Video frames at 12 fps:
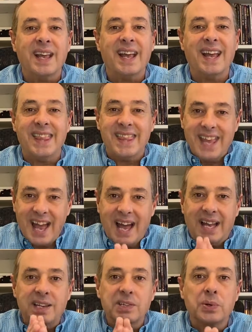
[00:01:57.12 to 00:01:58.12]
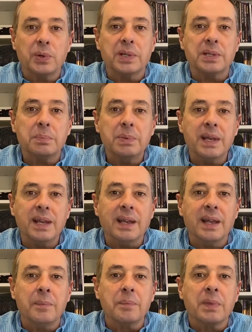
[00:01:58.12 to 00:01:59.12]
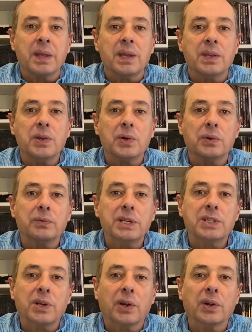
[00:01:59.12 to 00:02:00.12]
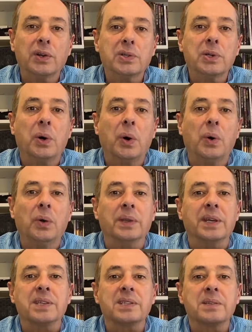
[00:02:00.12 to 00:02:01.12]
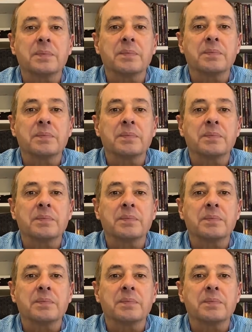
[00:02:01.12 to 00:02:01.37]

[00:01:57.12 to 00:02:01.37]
And that is going to be your return to wholeness.